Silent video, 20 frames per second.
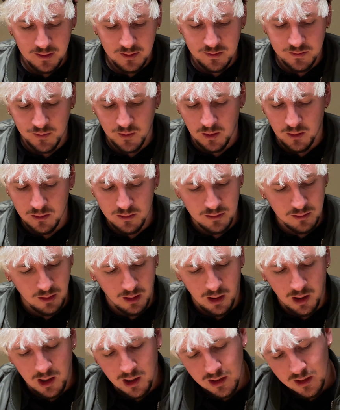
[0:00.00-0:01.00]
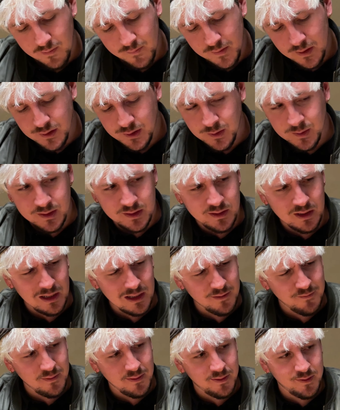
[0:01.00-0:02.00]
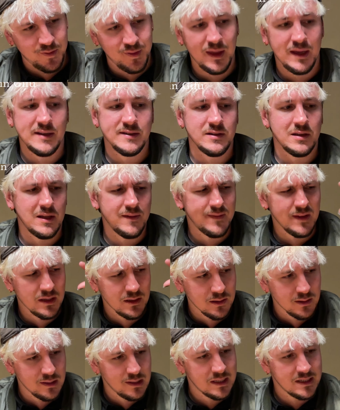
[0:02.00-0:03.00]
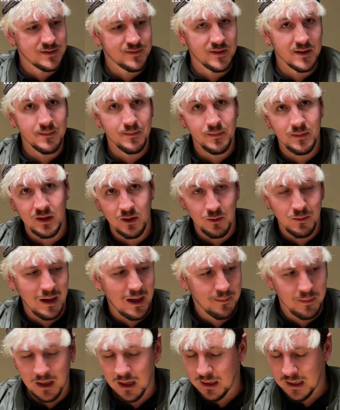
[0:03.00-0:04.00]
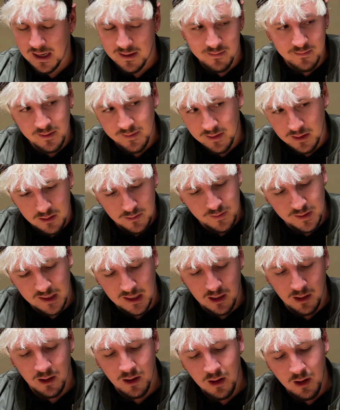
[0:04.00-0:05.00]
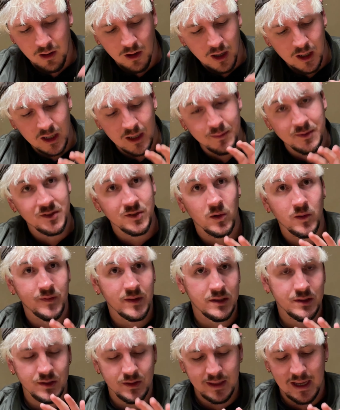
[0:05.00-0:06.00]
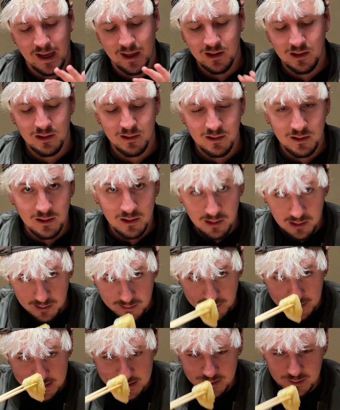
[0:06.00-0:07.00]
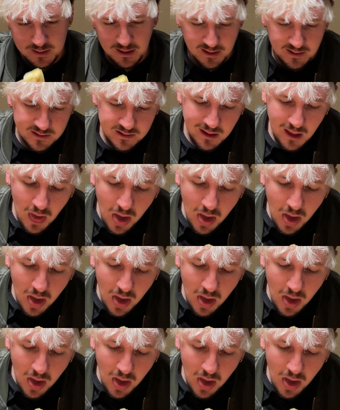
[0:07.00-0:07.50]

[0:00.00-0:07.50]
So all of the juices, all of the things, all of the goodness from the umami and everything over here are absorbed into that. Let's do this.